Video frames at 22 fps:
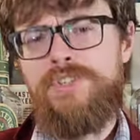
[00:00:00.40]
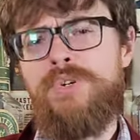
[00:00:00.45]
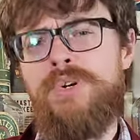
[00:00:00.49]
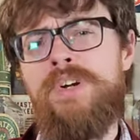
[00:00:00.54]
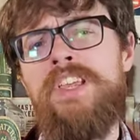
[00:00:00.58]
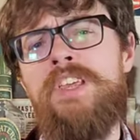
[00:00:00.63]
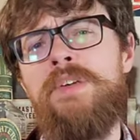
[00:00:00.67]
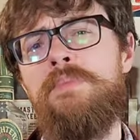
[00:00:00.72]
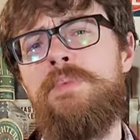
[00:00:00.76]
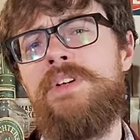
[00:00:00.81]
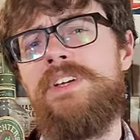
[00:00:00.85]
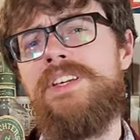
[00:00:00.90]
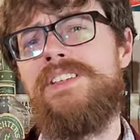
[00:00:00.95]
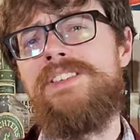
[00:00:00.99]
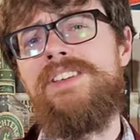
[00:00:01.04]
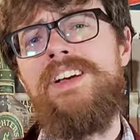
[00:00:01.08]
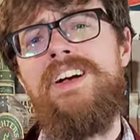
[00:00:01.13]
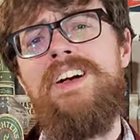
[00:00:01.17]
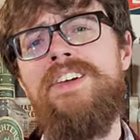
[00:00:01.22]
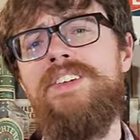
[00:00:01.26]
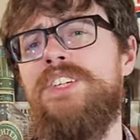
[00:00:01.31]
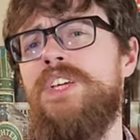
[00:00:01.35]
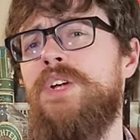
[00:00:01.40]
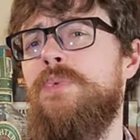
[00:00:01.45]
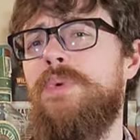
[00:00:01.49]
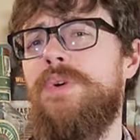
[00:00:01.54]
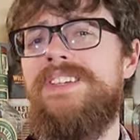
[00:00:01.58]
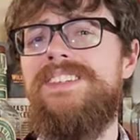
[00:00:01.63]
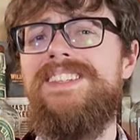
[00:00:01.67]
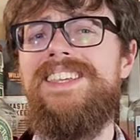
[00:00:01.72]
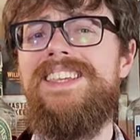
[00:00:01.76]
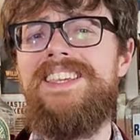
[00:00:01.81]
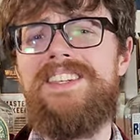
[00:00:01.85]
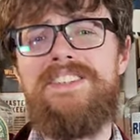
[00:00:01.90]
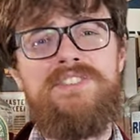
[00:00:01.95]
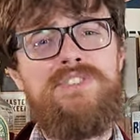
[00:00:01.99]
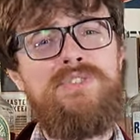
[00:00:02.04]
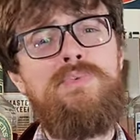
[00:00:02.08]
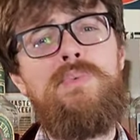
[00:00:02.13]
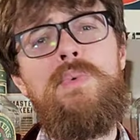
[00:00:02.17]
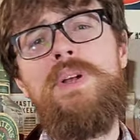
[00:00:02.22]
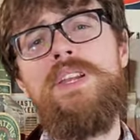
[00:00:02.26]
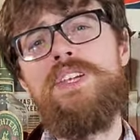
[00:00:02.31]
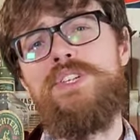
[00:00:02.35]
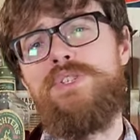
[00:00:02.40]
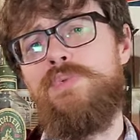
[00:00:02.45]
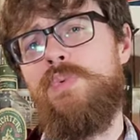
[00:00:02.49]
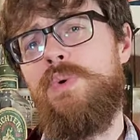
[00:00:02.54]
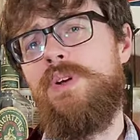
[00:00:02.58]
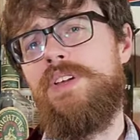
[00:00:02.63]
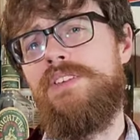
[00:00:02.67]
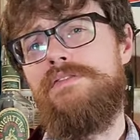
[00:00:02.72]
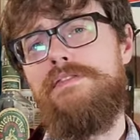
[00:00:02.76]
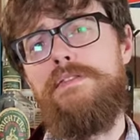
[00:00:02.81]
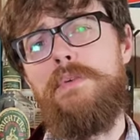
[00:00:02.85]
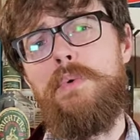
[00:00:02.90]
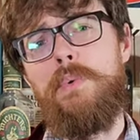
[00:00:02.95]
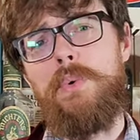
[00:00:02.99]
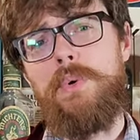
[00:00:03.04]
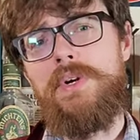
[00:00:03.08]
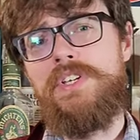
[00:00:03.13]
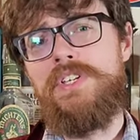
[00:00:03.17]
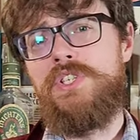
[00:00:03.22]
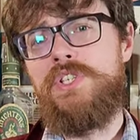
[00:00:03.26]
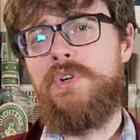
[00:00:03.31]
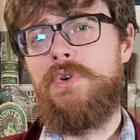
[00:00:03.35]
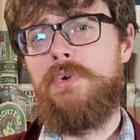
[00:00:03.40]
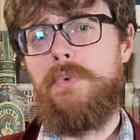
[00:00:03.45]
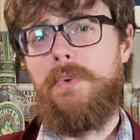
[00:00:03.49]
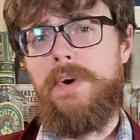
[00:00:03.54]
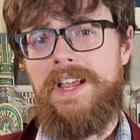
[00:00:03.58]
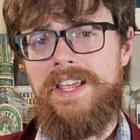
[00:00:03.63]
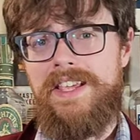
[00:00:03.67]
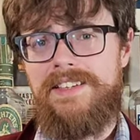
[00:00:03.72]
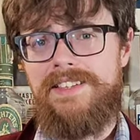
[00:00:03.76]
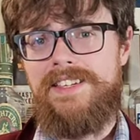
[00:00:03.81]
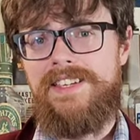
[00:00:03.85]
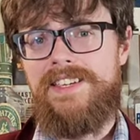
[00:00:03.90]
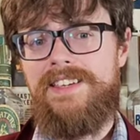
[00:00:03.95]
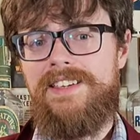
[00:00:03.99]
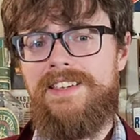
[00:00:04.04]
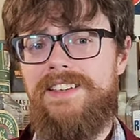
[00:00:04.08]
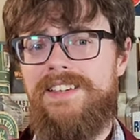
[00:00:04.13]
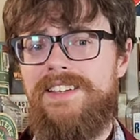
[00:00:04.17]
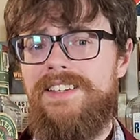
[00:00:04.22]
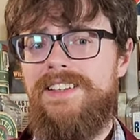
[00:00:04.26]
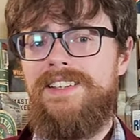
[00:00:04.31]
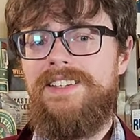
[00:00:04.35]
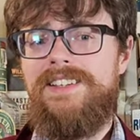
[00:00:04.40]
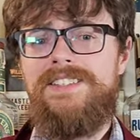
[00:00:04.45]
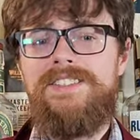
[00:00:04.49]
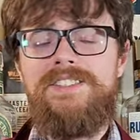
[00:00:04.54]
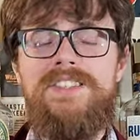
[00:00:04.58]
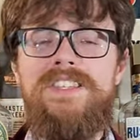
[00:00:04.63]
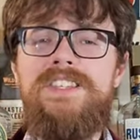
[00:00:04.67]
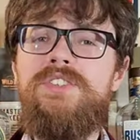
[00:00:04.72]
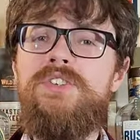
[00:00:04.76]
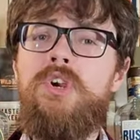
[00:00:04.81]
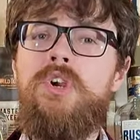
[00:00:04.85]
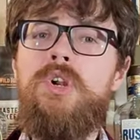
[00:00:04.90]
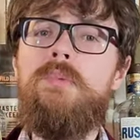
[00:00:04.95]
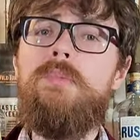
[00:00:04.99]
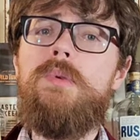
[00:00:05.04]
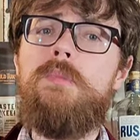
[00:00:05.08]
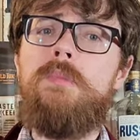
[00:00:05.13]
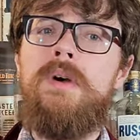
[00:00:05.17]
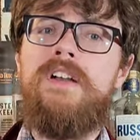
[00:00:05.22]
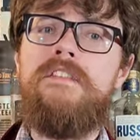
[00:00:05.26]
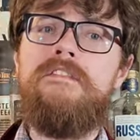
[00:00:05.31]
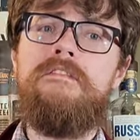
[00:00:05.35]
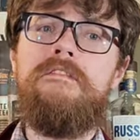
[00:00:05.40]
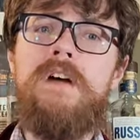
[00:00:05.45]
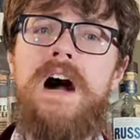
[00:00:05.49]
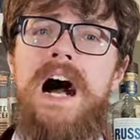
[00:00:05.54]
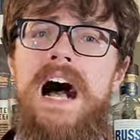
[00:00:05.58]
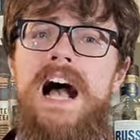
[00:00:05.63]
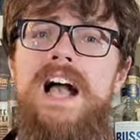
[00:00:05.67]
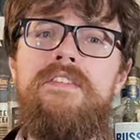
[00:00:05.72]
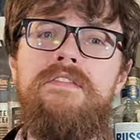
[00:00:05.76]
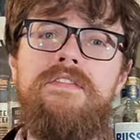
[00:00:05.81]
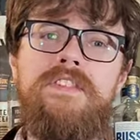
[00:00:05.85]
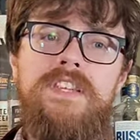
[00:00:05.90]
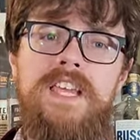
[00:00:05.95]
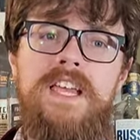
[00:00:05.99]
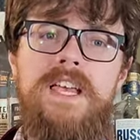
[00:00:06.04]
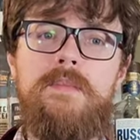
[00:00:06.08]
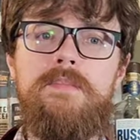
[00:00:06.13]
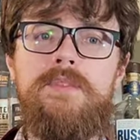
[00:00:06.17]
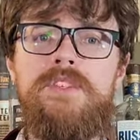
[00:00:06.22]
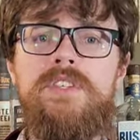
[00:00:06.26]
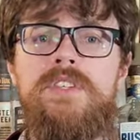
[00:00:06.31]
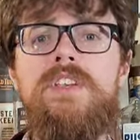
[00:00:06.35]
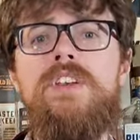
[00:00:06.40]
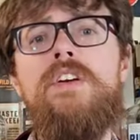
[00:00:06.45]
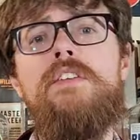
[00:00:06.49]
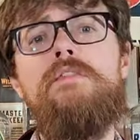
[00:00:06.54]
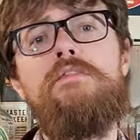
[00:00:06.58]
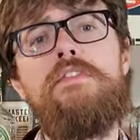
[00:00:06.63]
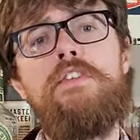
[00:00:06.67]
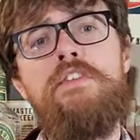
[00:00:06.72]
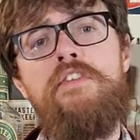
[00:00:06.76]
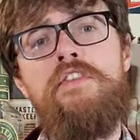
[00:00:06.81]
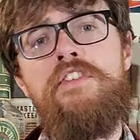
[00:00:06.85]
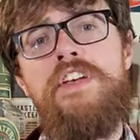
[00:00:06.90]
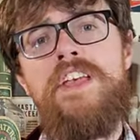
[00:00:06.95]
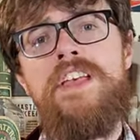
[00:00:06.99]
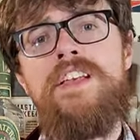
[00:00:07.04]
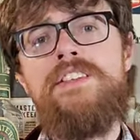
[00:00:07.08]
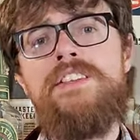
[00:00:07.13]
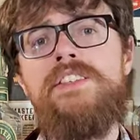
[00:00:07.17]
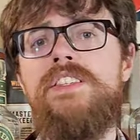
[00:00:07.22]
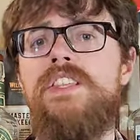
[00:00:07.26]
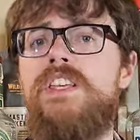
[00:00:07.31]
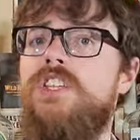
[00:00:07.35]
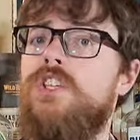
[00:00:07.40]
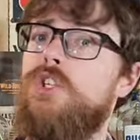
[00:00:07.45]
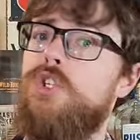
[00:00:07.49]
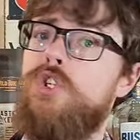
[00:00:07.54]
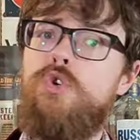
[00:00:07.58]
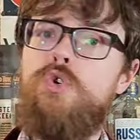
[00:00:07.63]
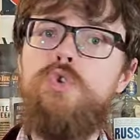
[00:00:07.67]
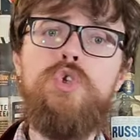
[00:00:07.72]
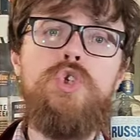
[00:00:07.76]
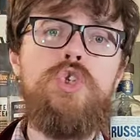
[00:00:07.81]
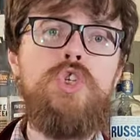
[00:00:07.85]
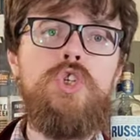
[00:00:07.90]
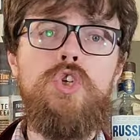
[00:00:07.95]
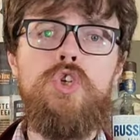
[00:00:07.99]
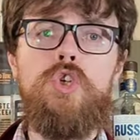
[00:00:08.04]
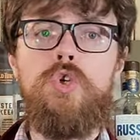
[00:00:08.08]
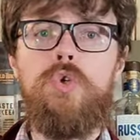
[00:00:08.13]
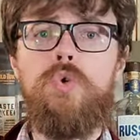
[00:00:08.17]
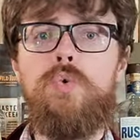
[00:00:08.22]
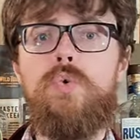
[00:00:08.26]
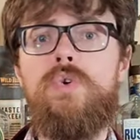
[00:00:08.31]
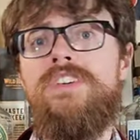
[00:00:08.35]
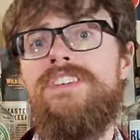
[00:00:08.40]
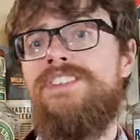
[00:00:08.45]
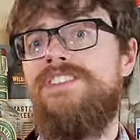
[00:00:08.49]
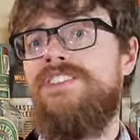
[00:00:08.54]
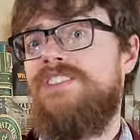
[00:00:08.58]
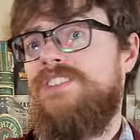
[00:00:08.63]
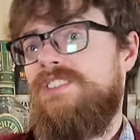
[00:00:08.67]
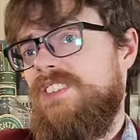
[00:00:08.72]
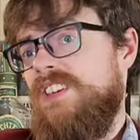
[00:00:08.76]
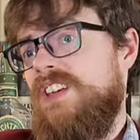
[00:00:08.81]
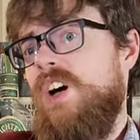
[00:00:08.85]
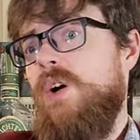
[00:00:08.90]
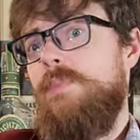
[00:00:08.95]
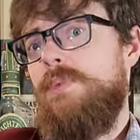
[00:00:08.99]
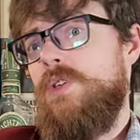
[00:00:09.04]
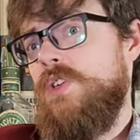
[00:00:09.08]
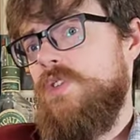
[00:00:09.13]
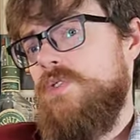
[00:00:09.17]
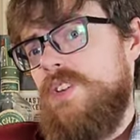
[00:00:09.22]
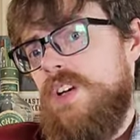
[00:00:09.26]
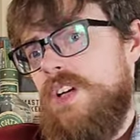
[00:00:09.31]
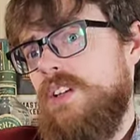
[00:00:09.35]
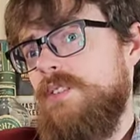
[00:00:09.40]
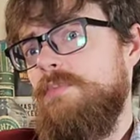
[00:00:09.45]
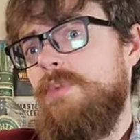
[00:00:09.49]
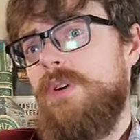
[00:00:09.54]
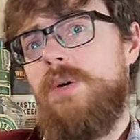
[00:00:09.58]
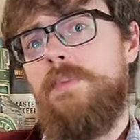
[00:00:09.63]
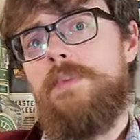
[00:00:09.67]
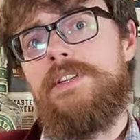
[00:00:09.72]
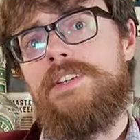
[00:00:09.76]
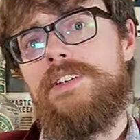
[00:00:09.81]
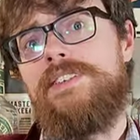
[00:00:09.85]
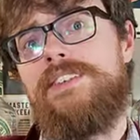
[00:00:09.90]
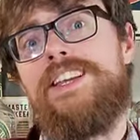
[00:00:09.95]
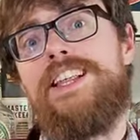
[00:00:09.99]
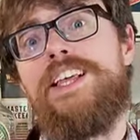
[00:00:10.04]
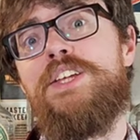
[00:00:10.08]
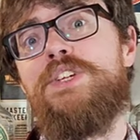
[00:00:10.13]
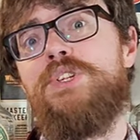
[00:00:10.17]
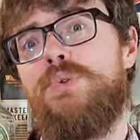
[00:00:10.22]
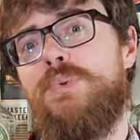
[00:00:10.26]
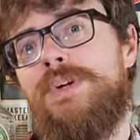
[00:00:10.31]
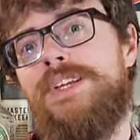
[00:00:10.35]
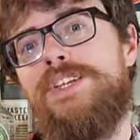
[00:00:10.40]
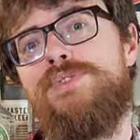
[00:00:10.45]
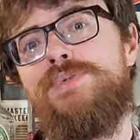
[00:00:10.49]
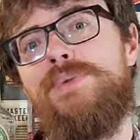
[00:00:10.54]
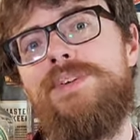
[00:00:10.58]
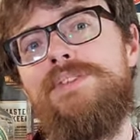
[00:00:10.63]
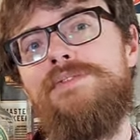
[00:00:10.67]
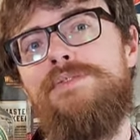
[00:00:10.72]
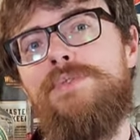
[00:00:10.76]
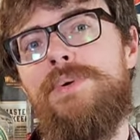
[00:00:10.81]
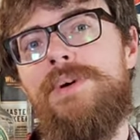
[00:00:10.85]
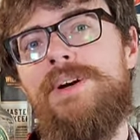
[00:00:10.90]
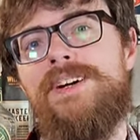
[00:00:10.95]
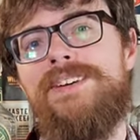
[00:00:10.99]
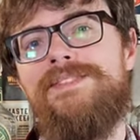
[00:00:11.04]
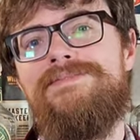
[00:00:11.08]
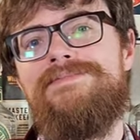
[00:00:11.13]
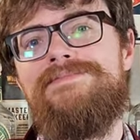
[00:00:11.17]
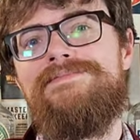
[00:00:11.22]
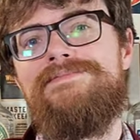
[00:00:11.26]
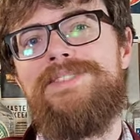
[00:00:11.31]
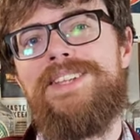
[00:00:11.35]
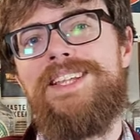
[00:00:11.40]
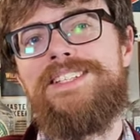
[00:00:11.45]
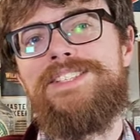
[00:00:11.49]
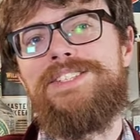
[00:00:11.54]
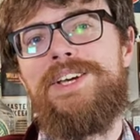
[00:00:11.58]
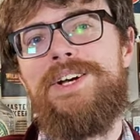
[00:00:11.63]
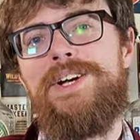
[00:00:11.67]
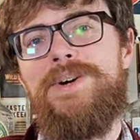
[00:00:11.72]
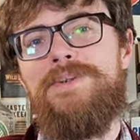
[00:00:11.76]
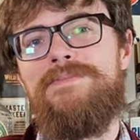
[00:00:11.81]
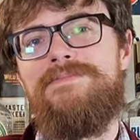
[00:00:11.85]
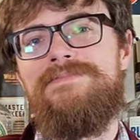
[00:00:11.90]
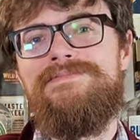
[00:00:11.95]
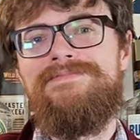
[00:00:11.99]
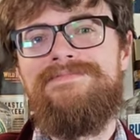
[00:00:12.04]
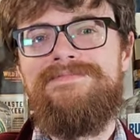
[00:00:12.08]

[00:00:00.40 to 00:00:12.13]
Drinking buddies, hunting whiskey in 2024 is crazy. So these are going to be my 5 tips for things that you should do to help you hunt bourbon in 2024. Let's go.